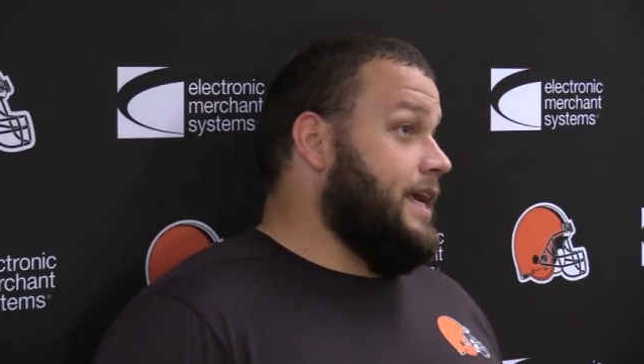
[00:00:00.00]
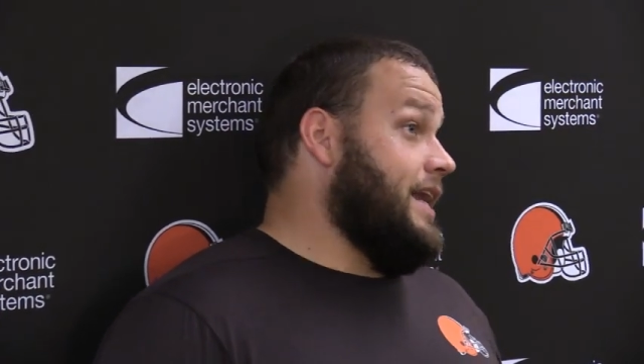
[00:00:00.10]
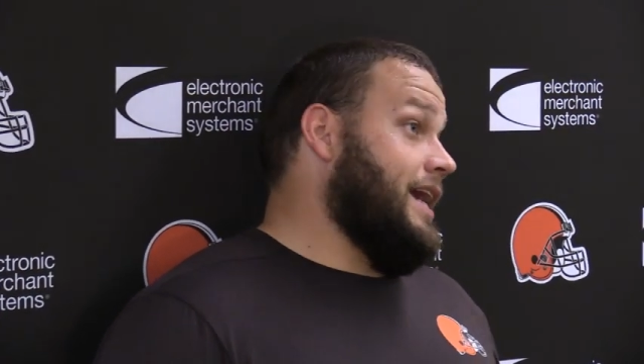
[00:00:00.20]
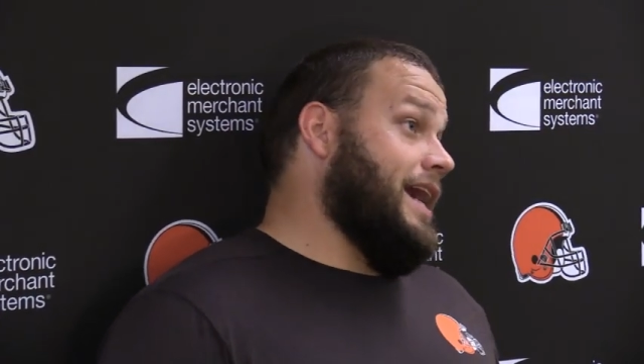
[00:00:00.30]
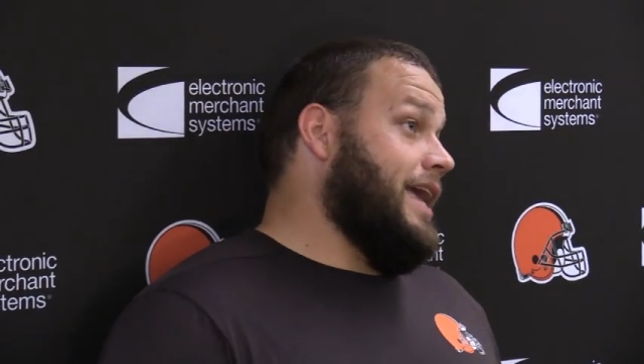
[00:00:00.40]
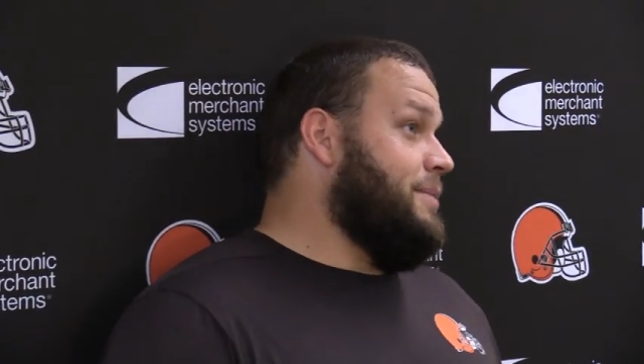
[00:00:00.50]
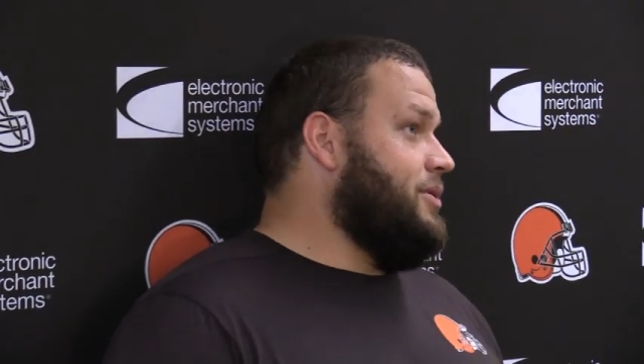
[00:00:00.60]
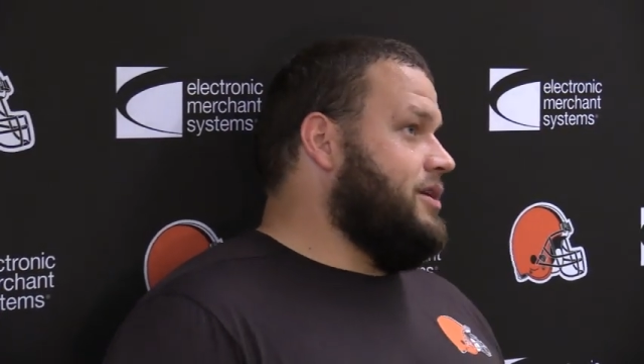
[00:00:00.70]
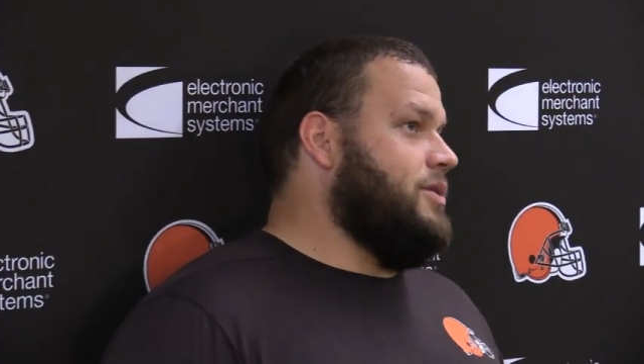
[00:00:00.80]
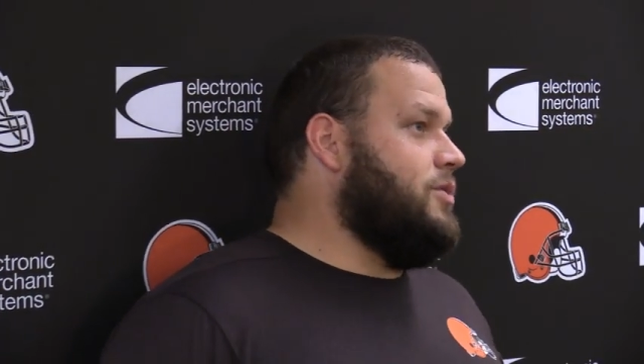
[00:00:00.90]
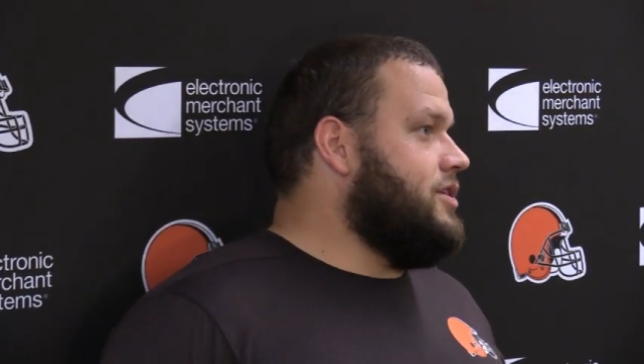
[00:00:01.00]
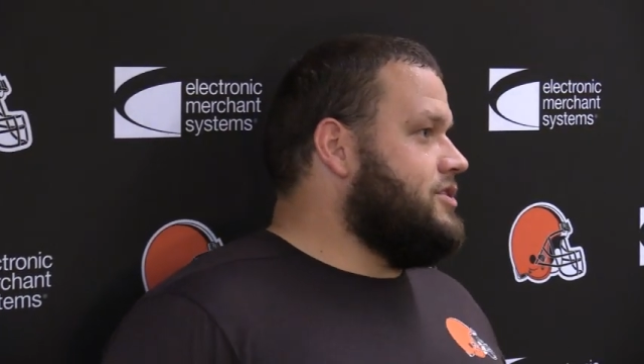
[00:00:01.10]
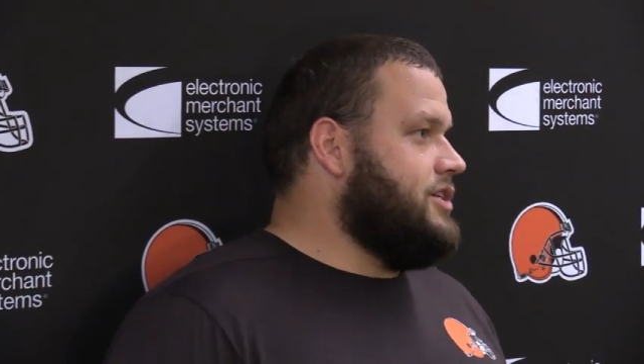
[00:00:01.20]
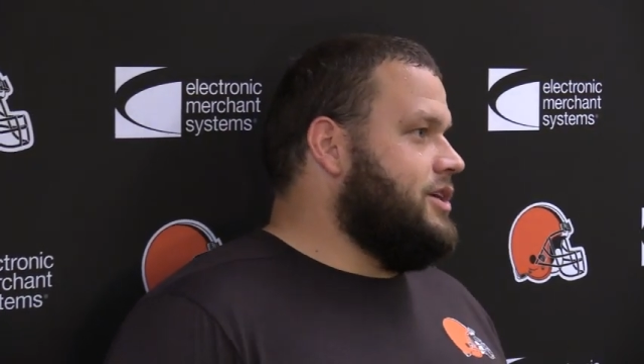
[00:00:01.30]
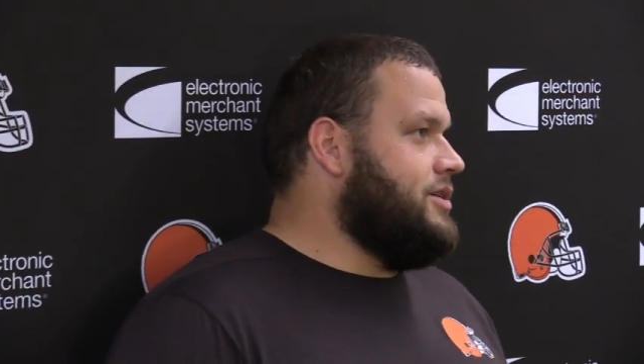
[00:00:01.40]
Yeah, I can't put it into
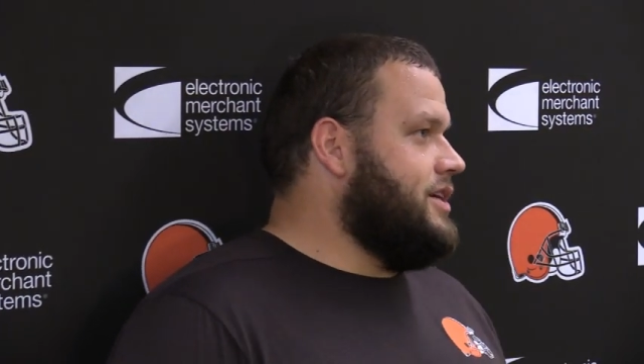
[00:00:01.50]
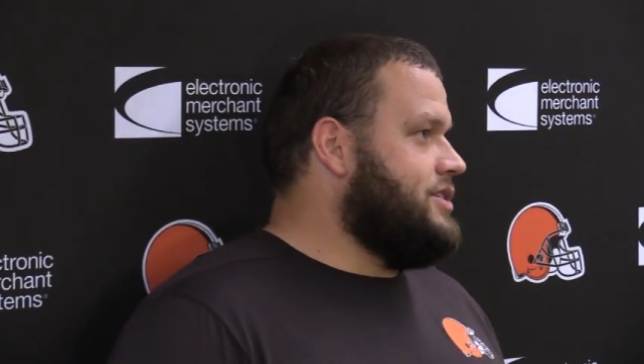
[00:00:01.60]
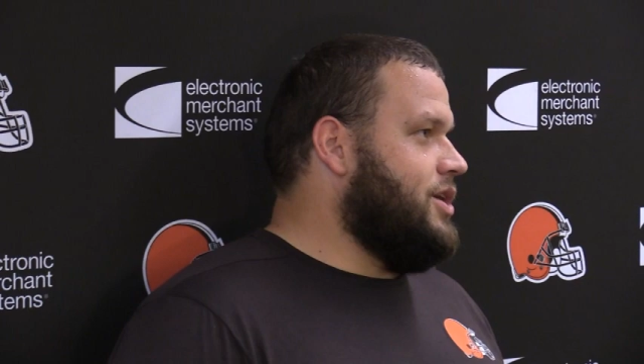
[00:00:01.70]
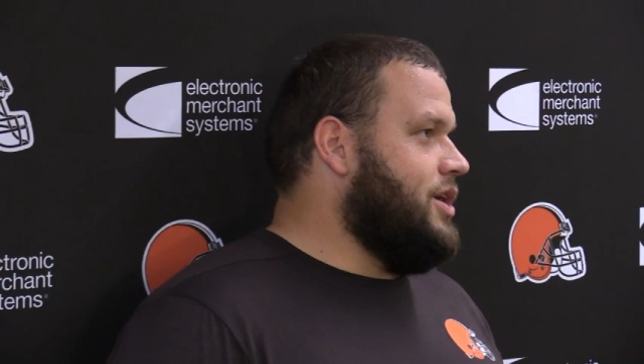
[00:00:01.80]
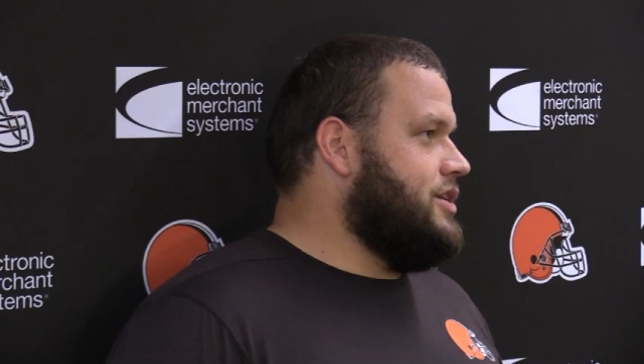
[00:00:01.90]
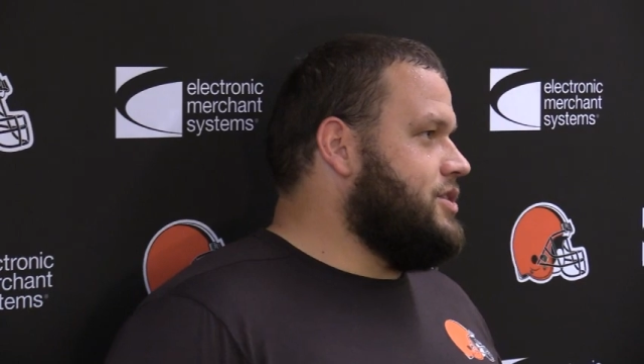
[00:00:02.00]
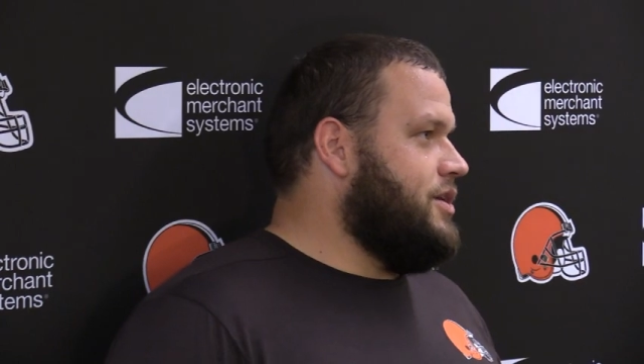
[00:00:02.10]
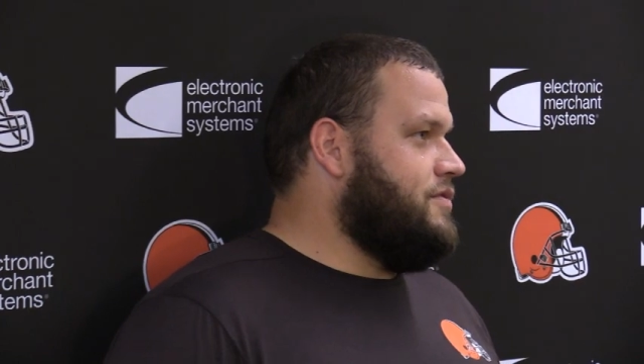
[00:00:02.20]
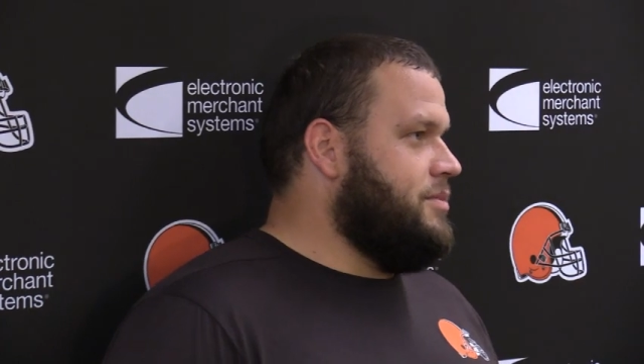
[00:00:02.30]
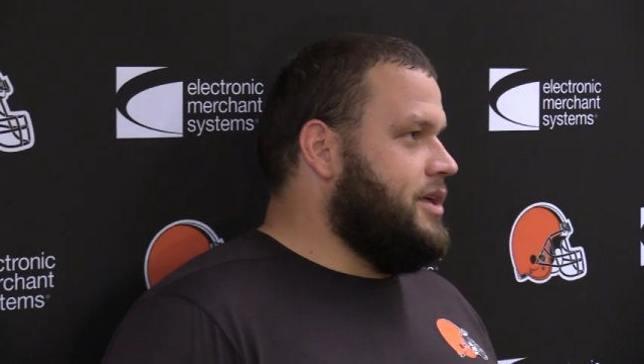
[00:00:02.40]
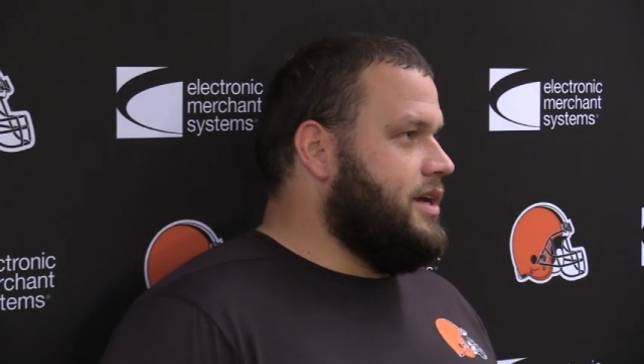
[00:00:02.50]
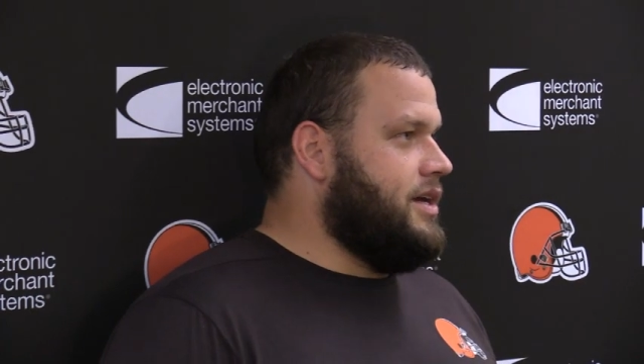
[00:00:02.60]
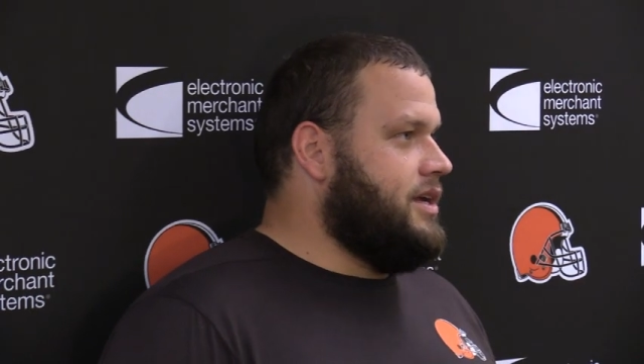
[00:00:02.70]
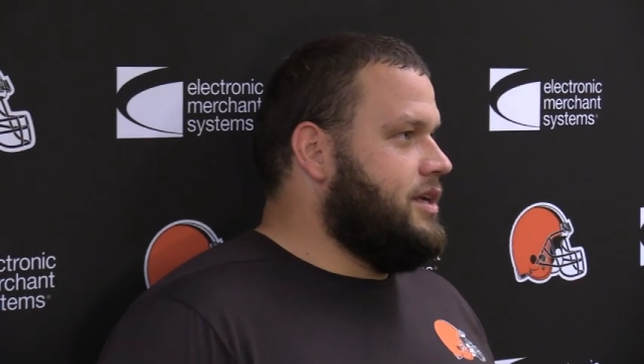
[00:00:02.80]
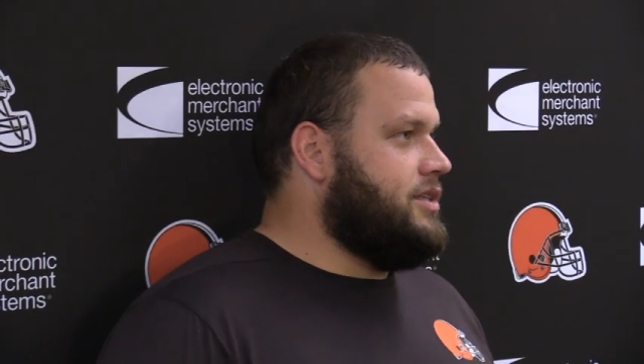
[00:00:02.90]
words, you know. It's hard for me to